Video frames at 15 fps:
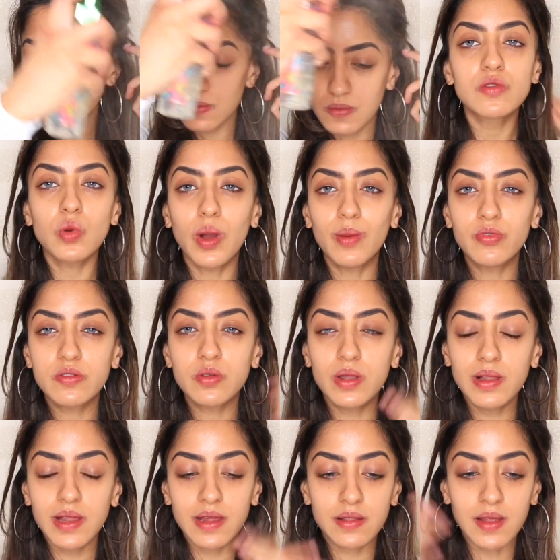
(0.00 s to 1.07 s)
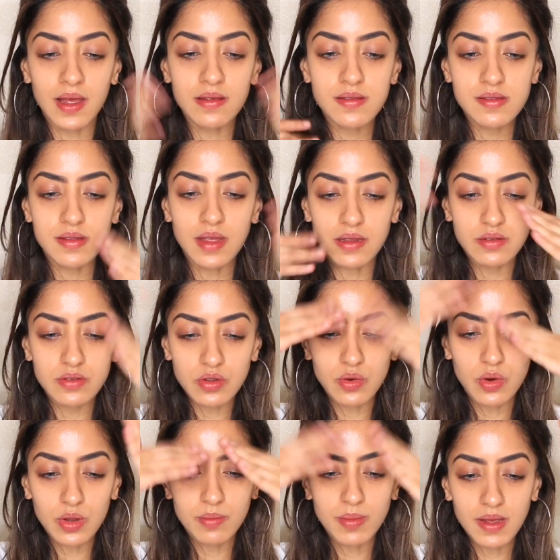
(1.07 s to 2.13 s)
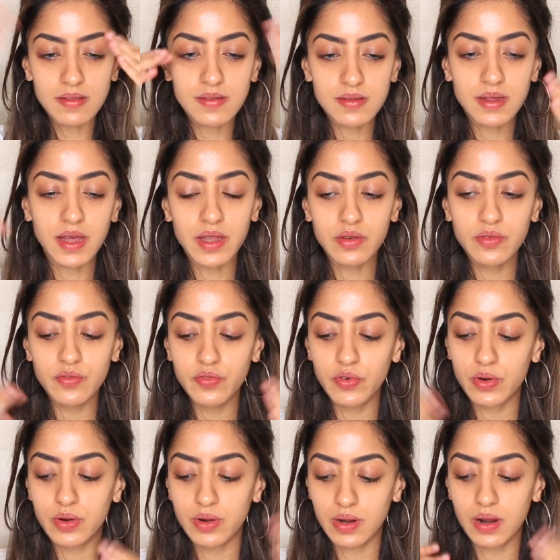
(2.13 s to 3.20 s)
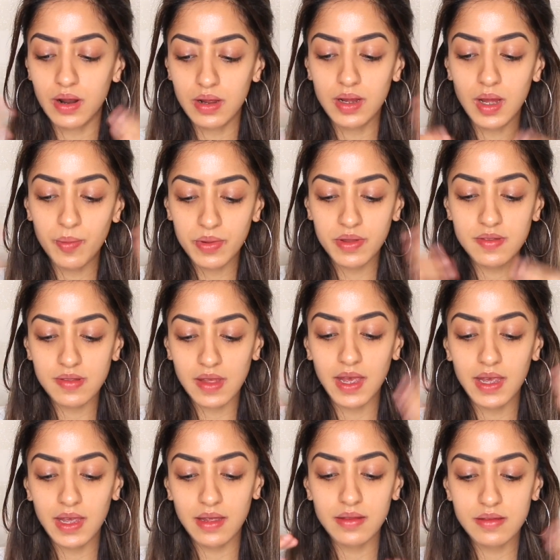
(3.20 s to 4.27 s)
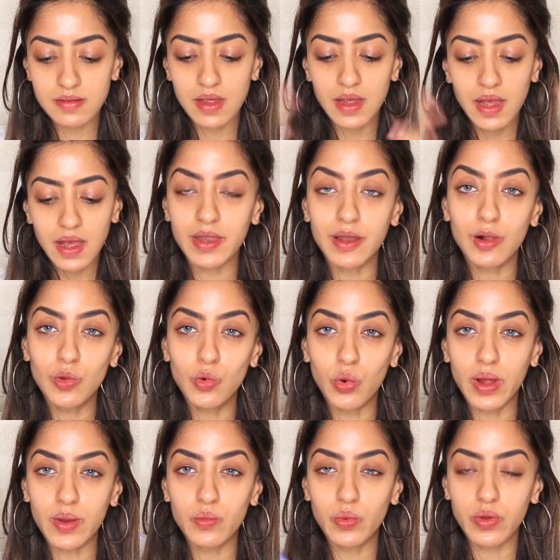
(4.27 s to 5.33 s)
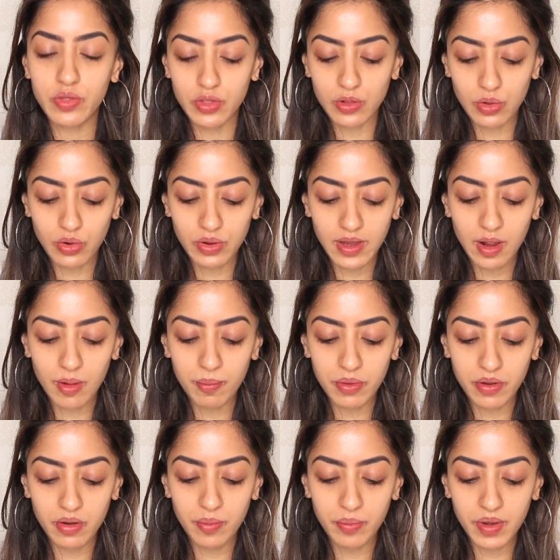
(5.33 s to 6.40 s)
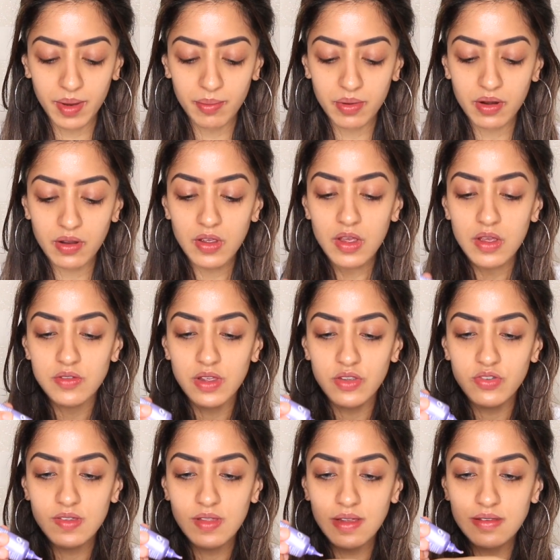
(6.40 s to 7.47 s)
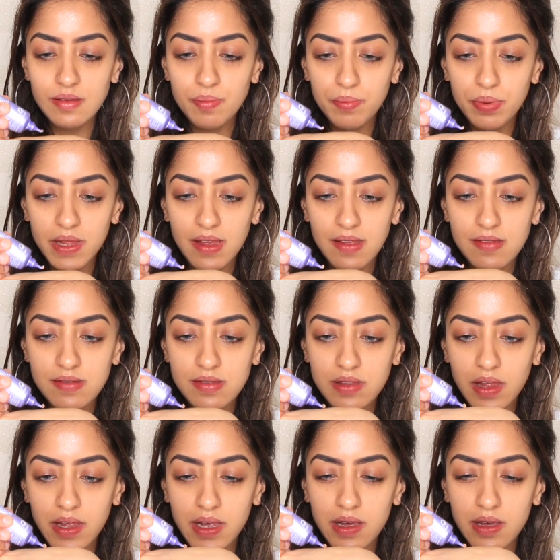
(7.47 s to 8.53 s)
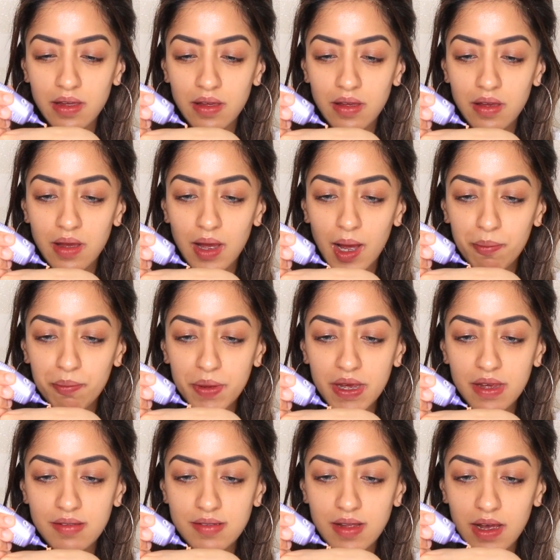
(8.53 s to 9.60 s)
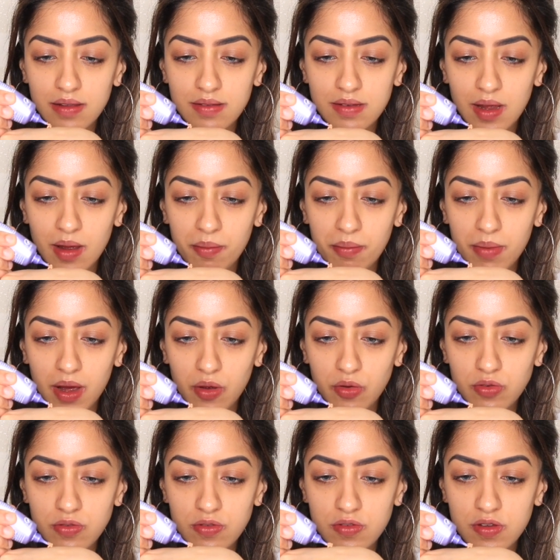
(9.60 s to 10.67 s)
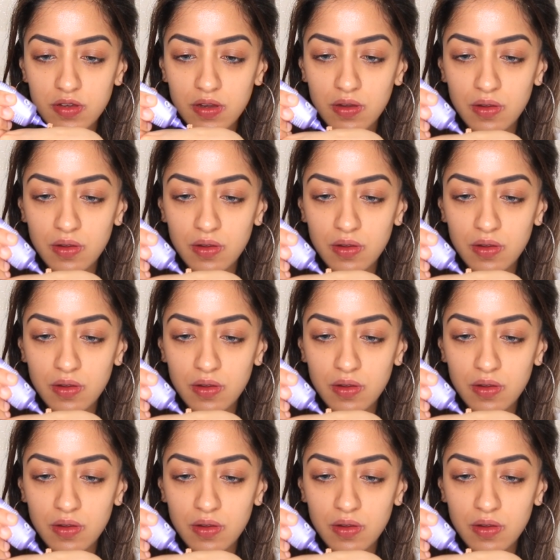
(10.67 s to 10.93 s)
So I'm just going to let that sit on my skin for a couple of seconds, and I'll go in with the L'Oreal Blur Primer. So I just like to place like a pea-sized amount